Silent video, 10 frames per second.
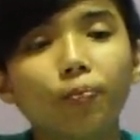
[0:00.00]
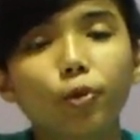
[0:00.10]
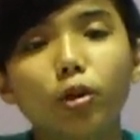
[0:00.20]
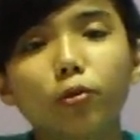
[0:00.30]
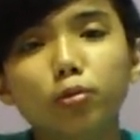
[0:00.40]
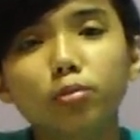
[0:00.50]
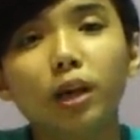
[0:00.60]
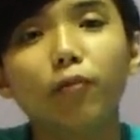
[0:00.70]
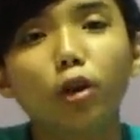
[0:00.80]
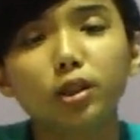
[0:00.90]
Create Films, they
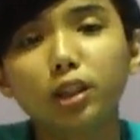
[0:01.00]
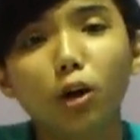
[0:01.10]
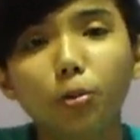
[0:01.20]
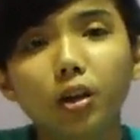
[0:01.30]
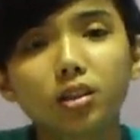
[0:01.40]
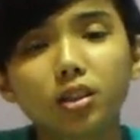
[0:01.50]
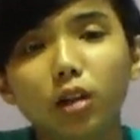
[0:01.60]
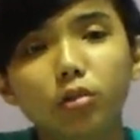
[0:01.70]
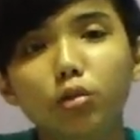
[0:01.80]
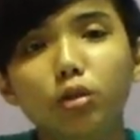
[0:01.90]
are voicing their opinions out.
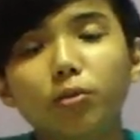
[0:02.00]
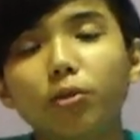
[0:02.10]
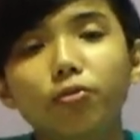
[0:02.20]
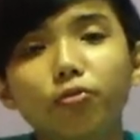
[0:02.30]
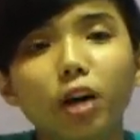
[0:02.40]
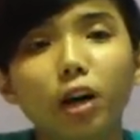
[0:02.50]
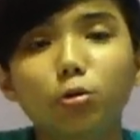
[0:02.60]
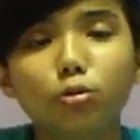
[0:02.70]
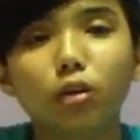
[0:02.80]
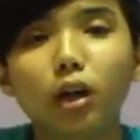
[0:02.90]
They don't give a fuck
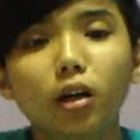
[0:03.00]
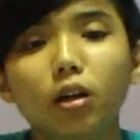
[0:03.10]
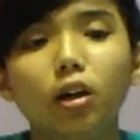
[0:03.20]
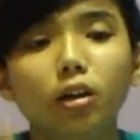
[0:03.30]
who you are.